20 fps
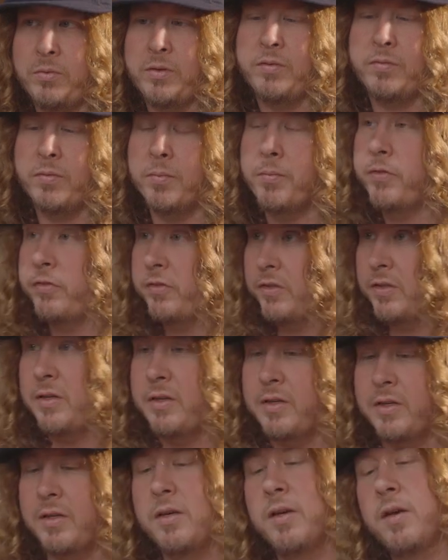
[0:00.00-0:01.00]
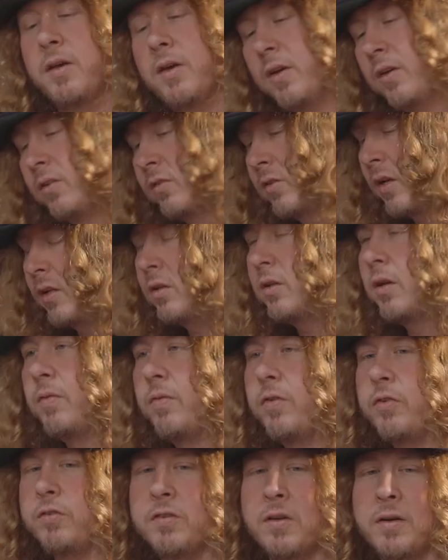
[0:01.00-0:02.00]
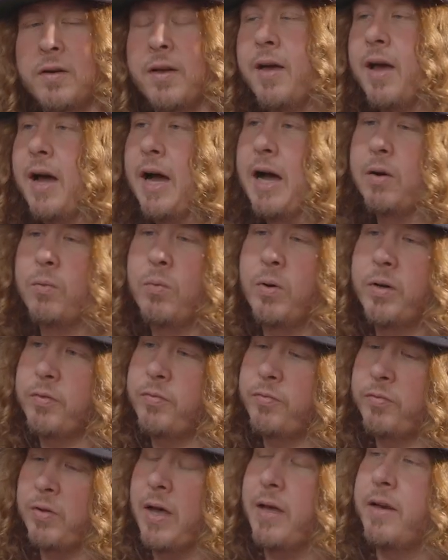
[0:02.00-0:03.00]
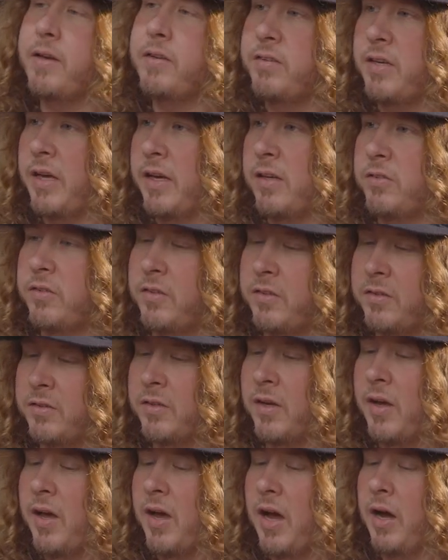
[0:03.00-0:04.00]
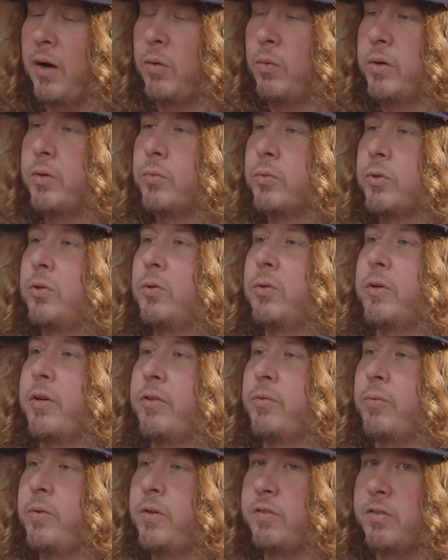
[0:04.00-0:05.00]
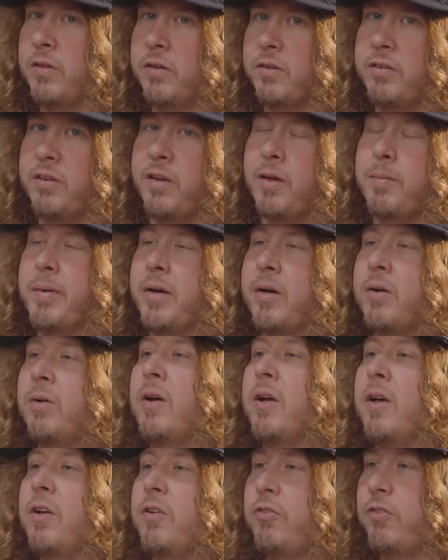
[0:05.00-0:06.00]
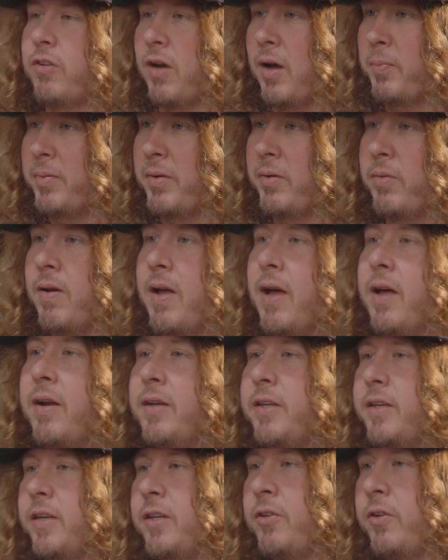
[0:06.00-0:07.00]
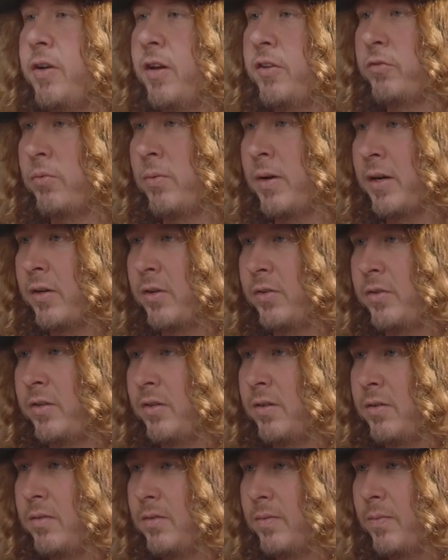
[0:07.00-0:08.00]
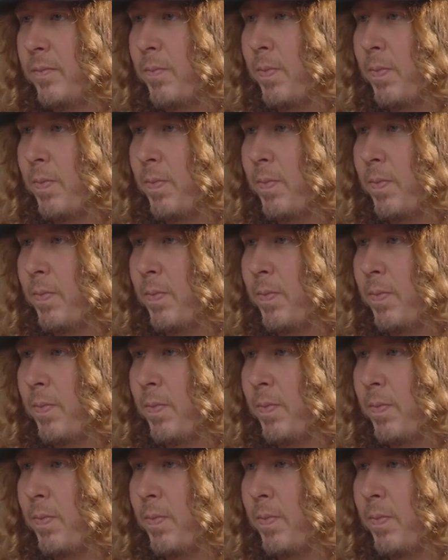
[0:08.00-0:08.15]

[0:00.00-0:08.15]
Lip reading: with from the CD. He said, I love this song. I want to fly to Texas. I want to record a 3-song demo, shop it around, and get you guys a record deal.